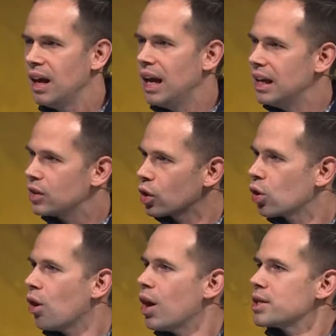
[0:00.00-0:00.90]
And at the
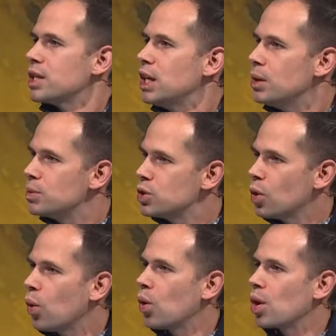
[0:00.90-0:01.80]
cross, he
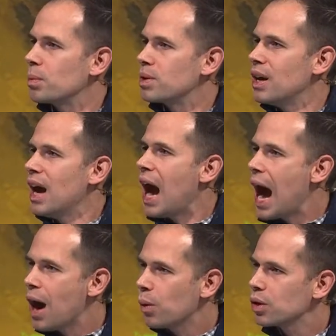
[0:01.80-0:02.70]
absorbed
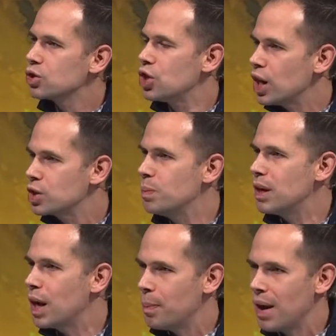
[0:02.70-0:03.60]
our
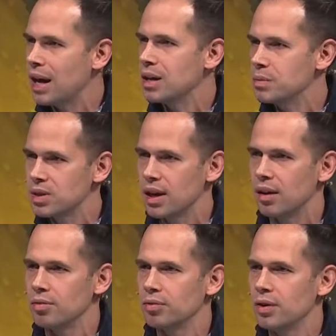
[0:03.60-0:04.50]
judgment upon
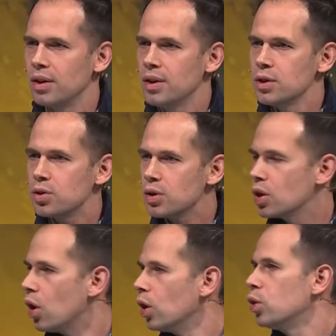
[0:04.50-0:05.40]
himself so
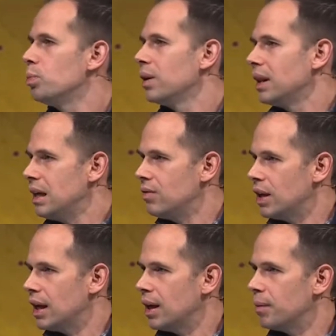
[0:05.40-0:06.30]
that all who believe
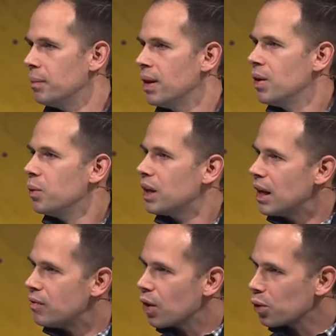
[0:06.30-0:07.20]
in him, we
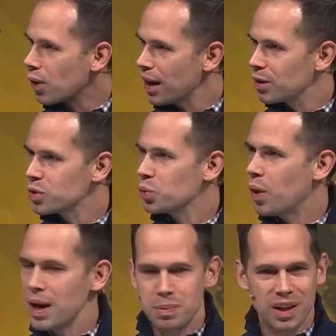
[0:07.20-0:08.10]
can have our records
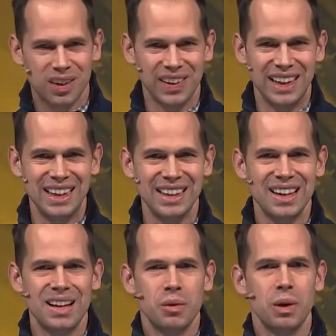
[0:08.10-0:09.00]
wiped clean,
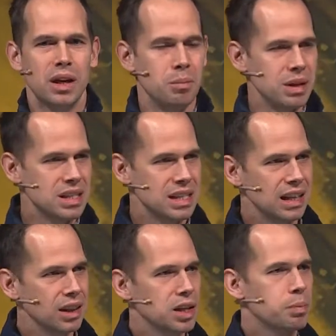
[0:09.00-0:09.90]
we can be
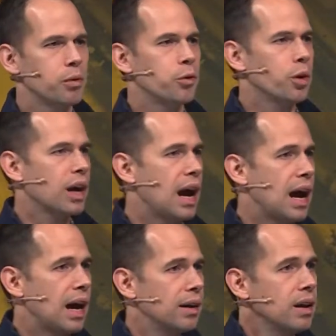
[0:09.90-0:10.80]
sinless before
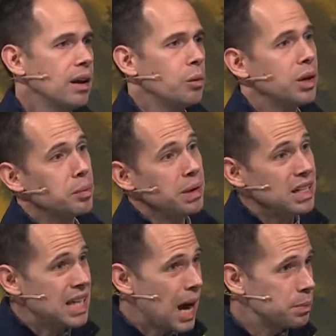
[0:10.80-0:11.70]
God, we can be
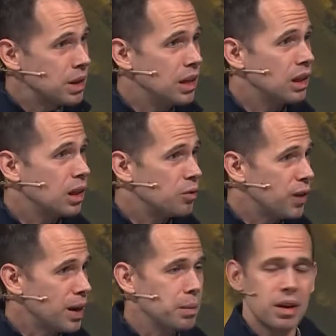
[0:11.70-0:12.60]
adopted into the
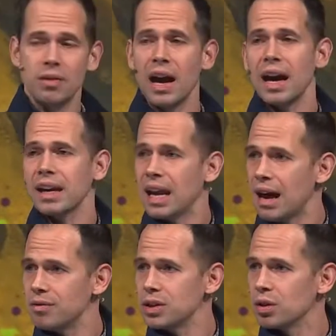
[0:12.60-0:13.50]
family of God and
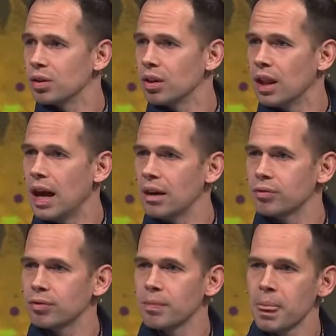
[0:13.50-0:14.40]
have eternal
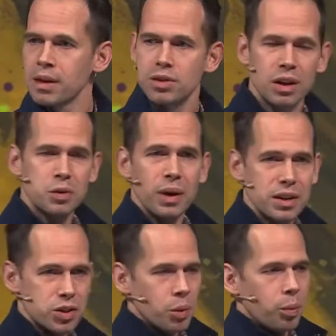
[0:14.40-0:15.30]
life. So that's why
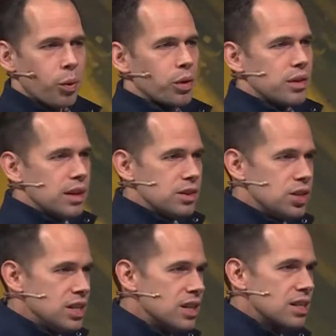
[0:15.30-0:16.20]
it's so important that
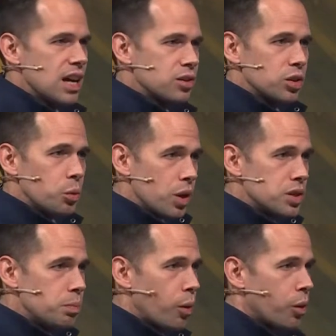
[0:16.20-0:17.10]
Jesus actually
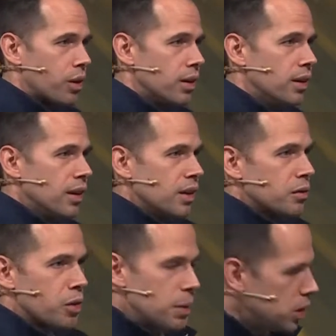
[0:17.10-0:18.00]
was born
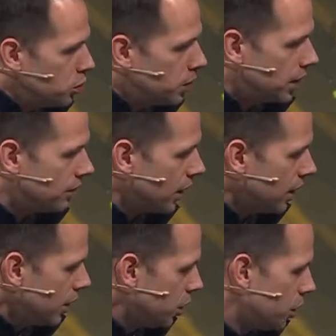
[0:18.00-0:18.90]
from a human
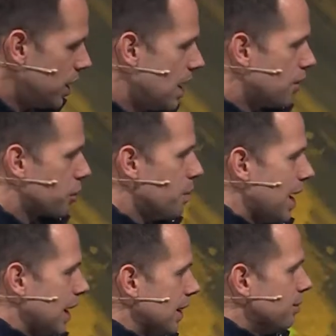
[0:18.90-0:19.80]
who had never
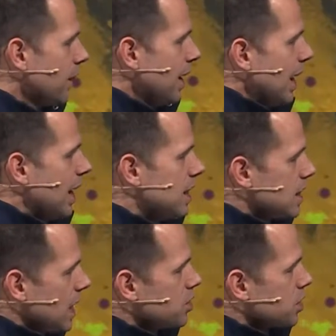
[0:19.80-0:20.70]
mated. And
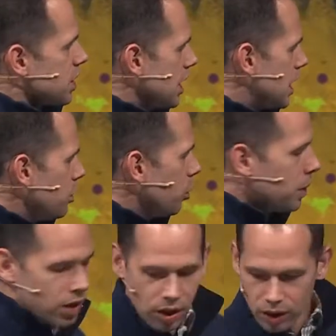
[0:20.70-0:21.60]
this angel says he will
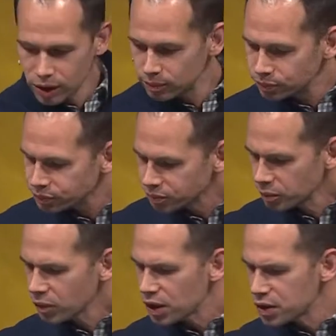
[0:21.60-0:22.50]
be called
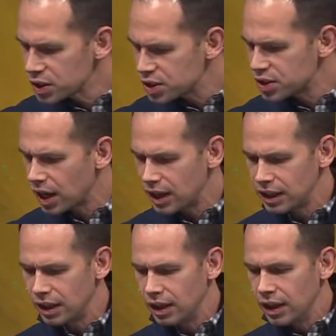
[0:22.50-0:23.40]
the
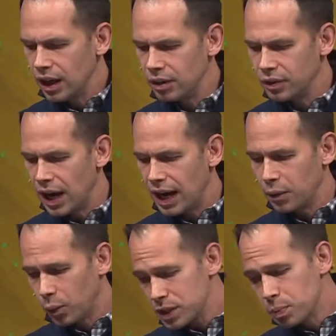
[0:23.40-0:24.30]
Son of
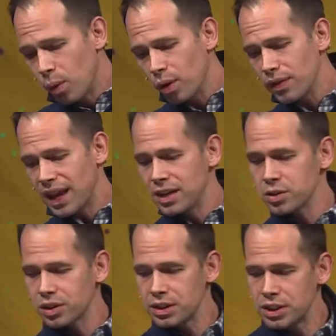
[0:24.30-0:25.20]
God. What's more, the
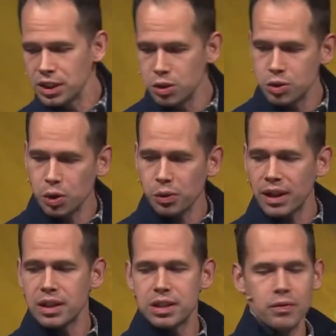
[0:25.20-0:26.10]
angel continues, your
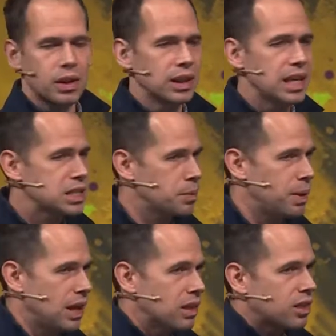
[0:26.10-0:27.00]
relative
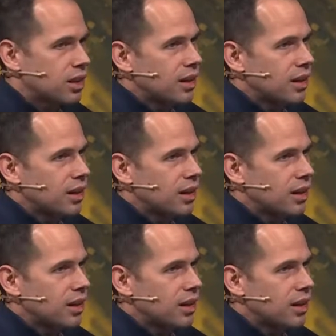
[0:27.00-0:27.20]
Elizabeth.